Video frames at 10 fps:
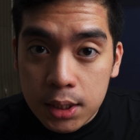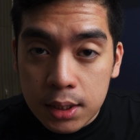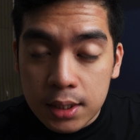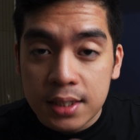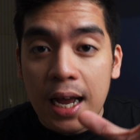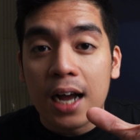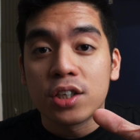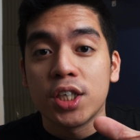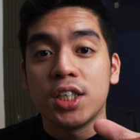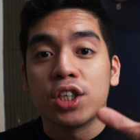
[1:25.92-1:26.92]
this is
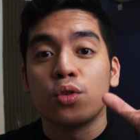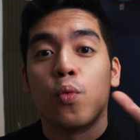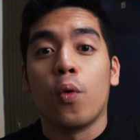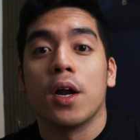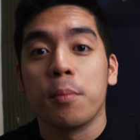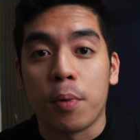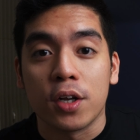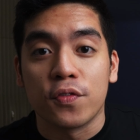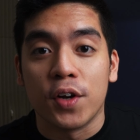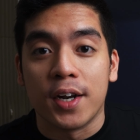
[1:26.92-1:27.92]
actually just one
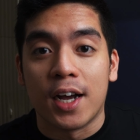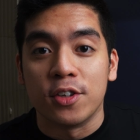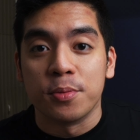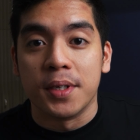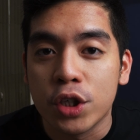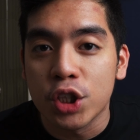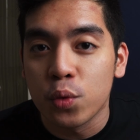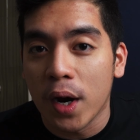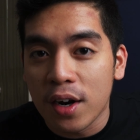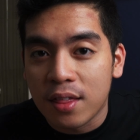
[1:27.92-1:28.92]
part of their announcement, which is
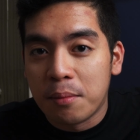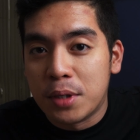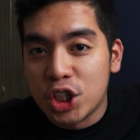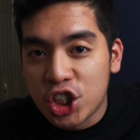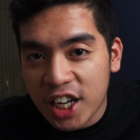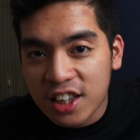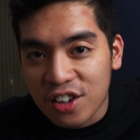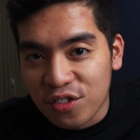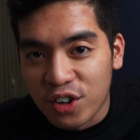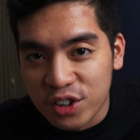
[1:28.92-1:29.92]
where the
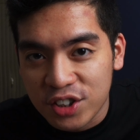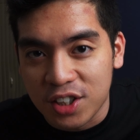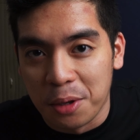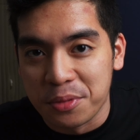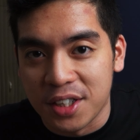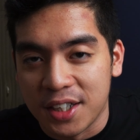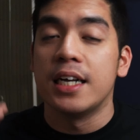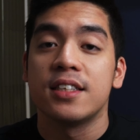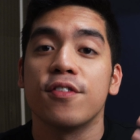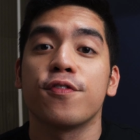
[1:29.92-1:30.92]
Magentaverse comes in.
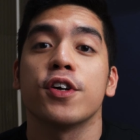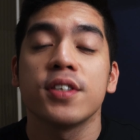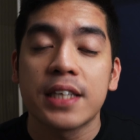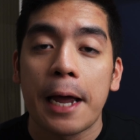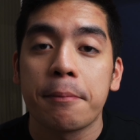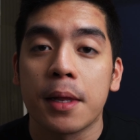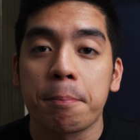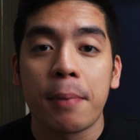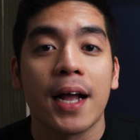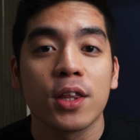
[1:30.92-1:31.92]
It's the first time
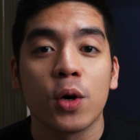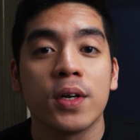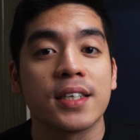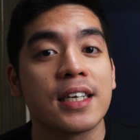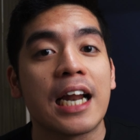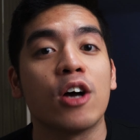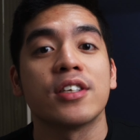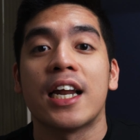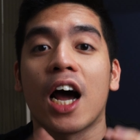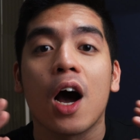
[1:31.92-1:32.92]
that Pantone has
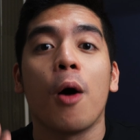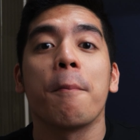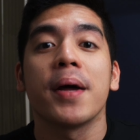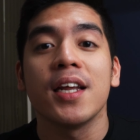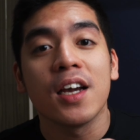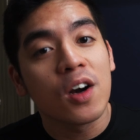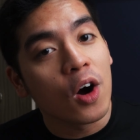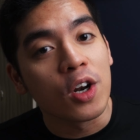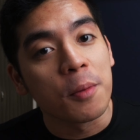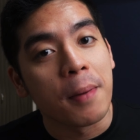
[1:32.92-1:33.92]
announced an accompanying
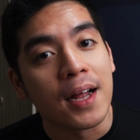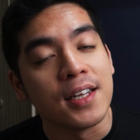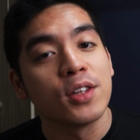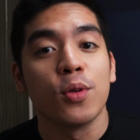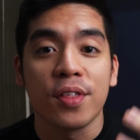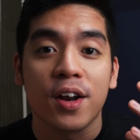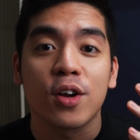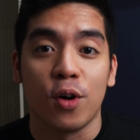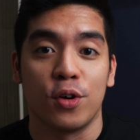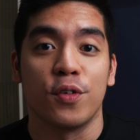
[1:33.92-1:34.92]
color palette to their
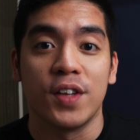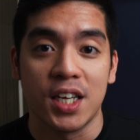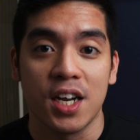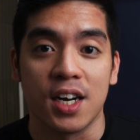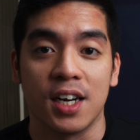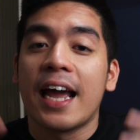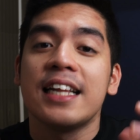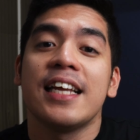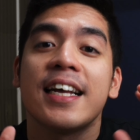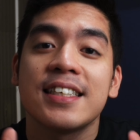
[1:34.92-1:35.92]
color of the year.
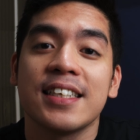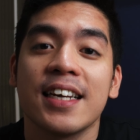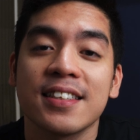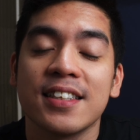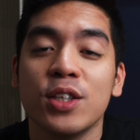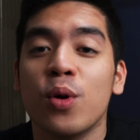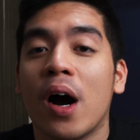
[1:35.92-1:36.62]
And yes, they do